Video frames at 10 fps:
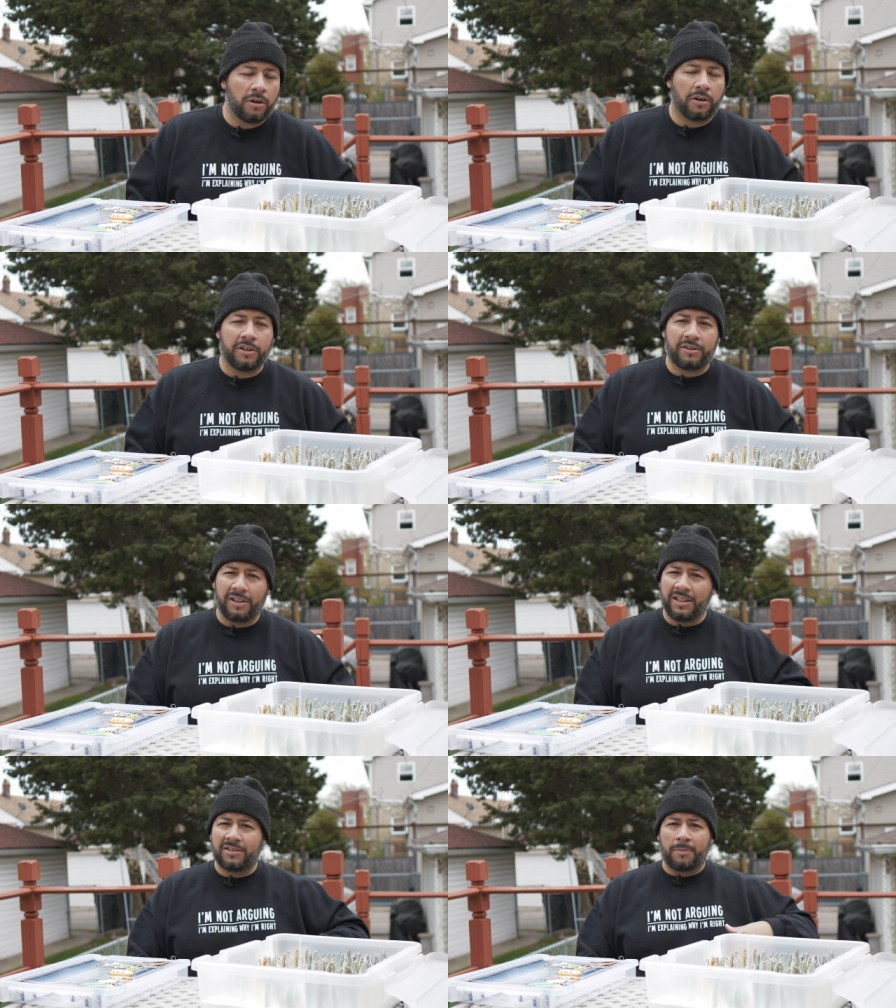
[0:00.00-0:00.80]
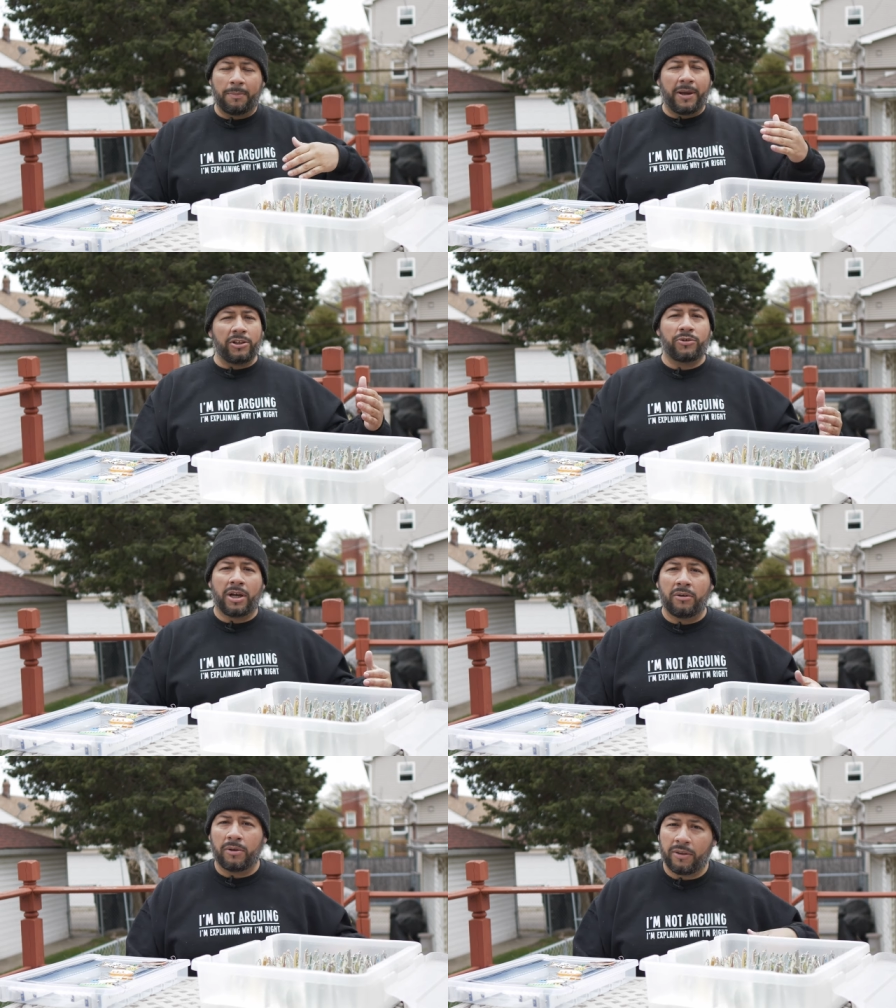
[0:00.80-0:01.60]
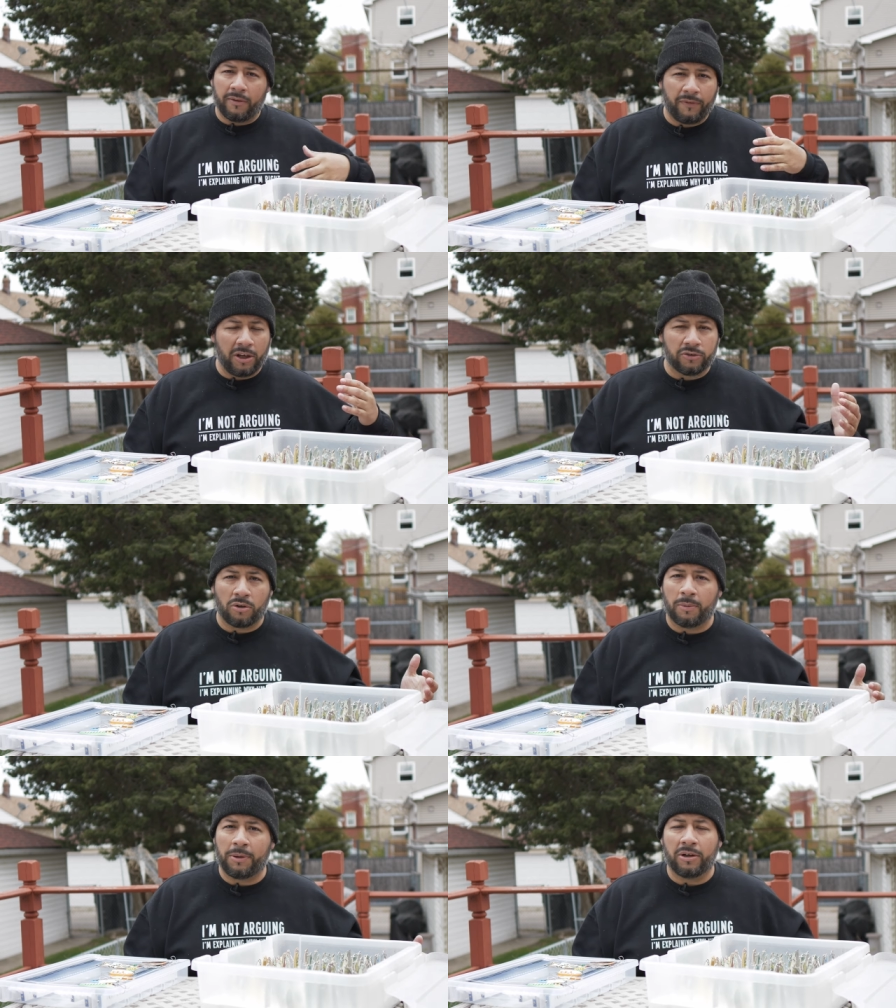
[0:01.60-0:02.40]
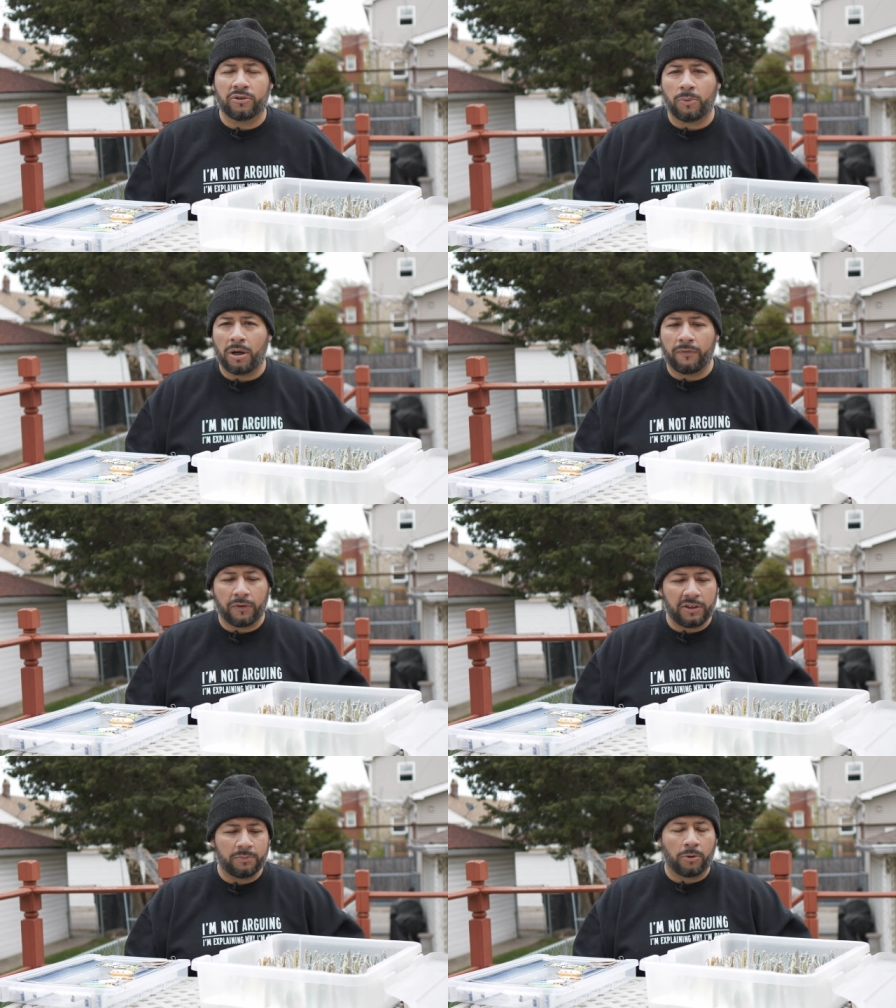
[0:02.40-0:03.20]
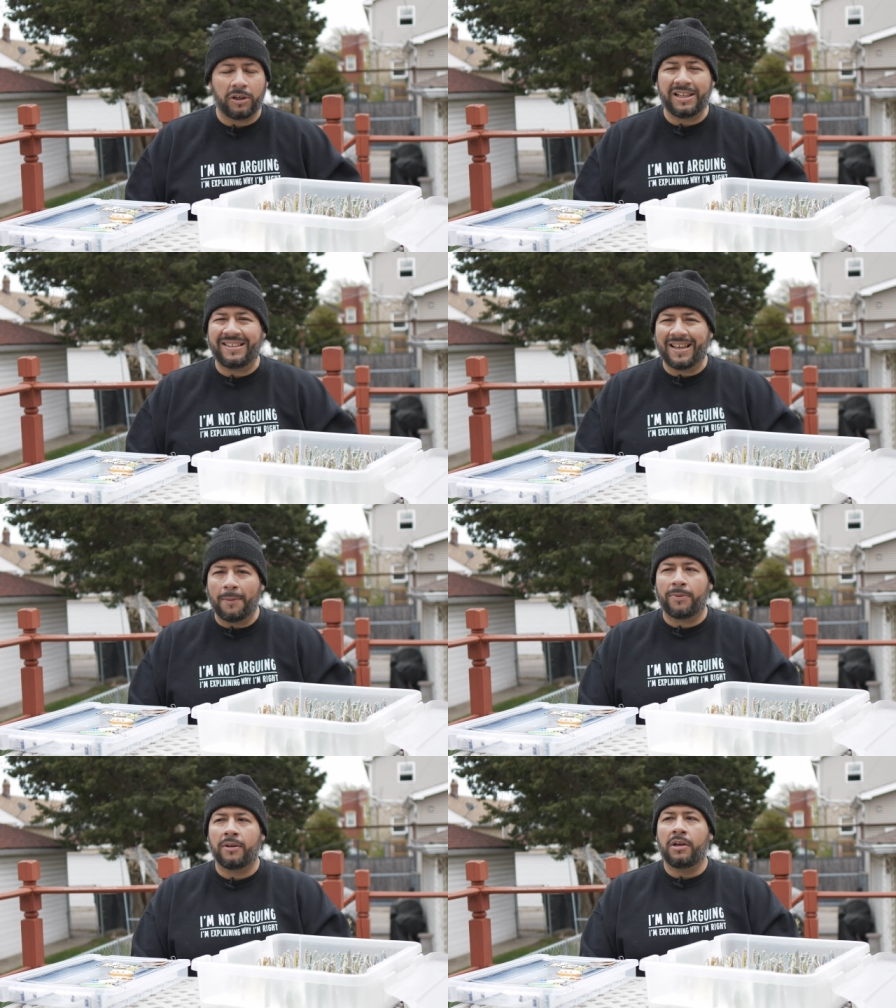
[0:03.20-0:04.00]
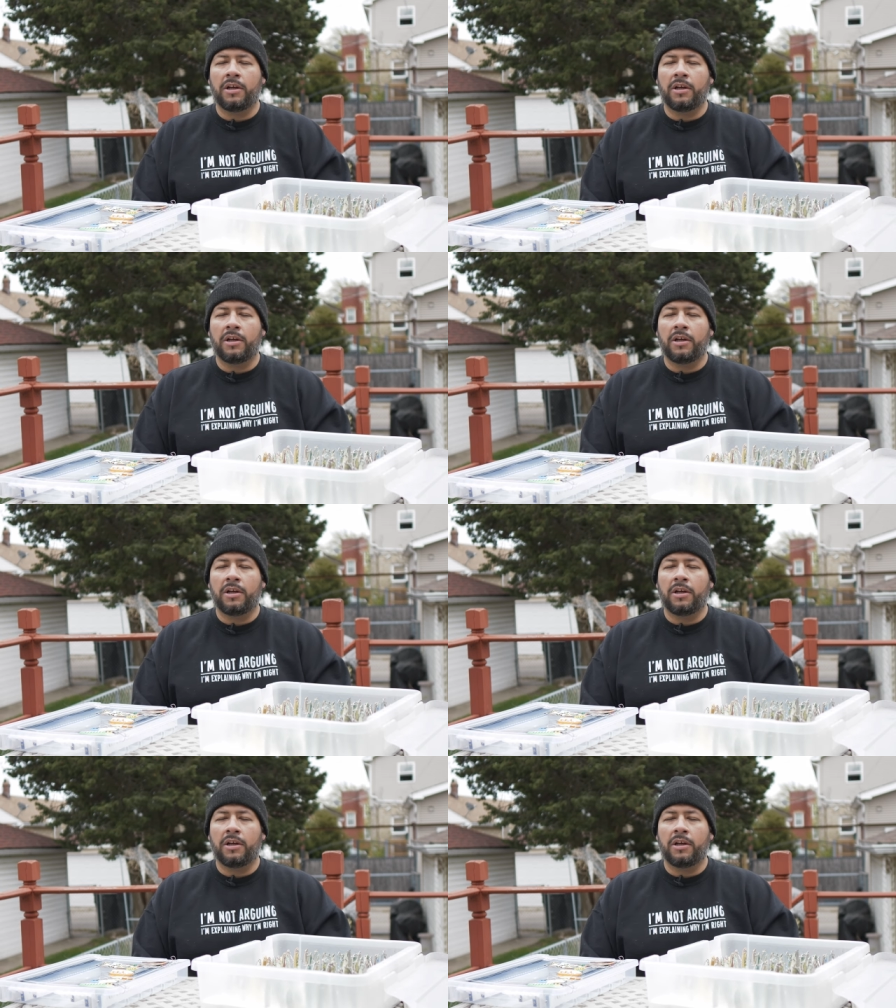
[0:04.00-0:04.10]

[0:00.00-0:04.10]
All the links to my Patreon, the videos will go up there as well for these more in-depth